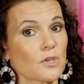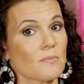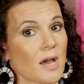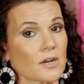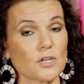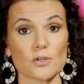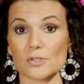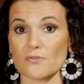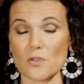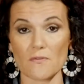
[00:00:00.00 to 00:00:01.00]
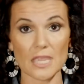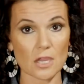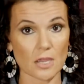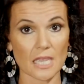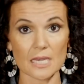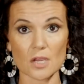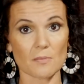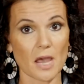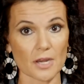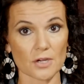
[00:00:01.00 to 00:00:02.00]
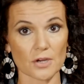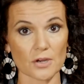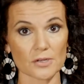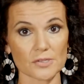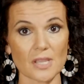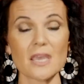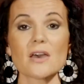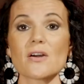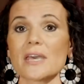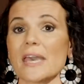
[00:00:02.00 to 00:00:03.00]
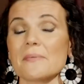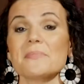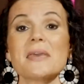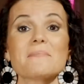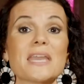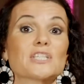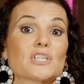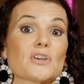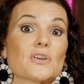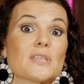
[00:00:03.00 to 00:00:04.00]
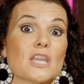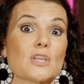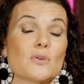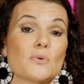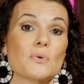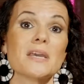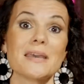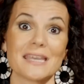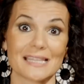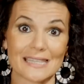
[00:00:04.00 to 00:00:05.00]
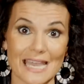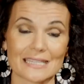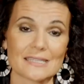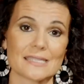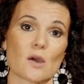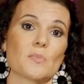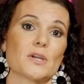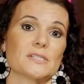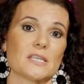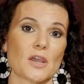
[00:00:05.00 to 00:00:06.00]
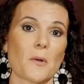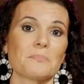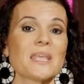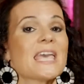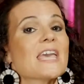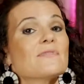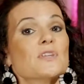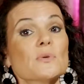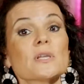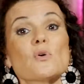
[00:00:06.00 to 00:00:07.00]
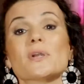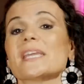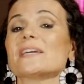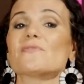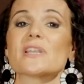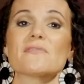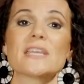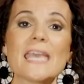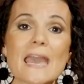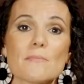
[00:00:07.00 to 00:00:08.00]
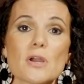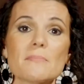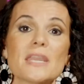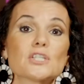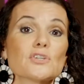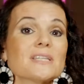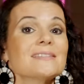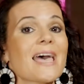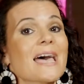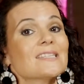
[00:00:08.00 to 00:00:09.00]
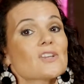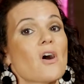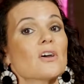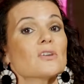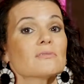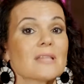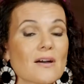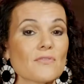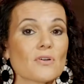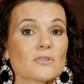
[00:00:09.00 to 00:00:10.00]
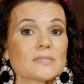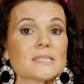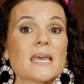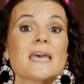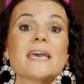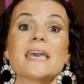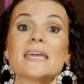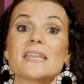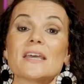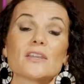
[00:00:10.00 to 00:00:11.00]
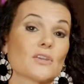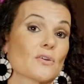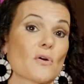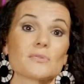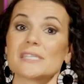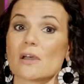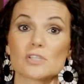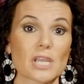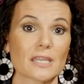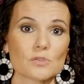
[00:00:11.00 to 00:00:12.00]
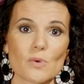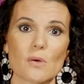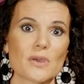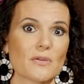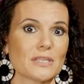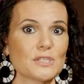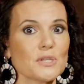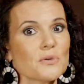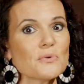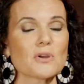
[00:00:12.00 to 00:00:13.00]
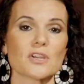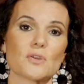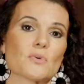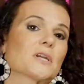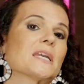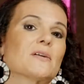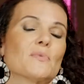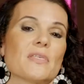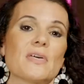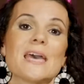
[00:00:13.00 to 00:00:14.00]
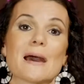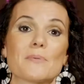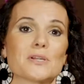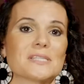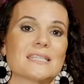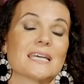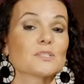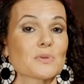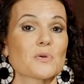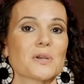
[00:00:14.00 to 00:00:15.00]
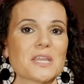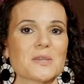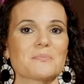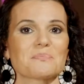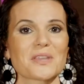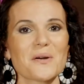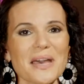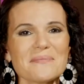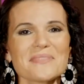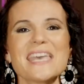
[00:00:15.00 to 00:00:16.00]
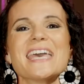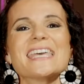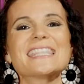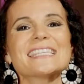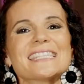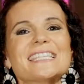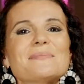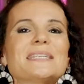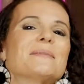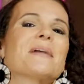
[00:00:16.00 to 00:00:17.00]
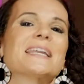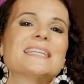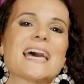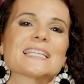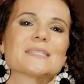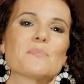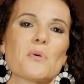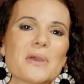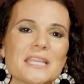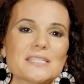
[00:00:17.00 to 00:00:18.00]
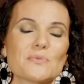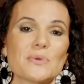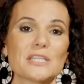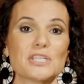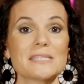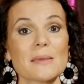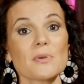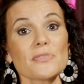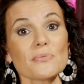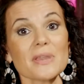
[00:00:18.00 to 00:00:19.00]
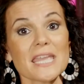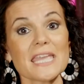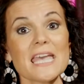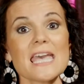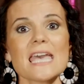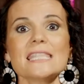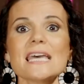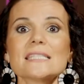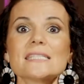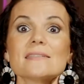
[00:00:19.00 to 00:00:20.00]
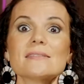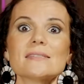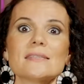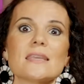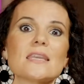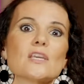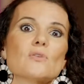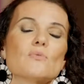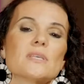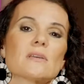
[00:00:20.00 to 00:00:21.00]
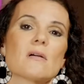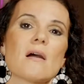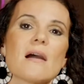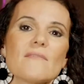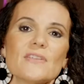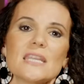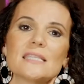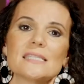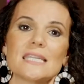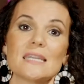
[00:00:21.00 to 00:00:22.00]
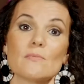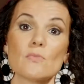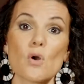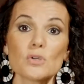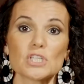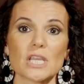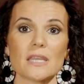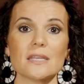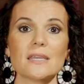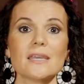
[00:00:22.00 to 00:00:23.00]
your monitors, or if you have in-ear monitors, okay? Make sure that you let the sound person know. If you're recording in front of a camera, make sure to test all your levels in your own sound check as well, whether it's you or you're working with a person that's recording you. Okay? This leads me to my next point, which is number 3, and that's to sing with confidence and emotion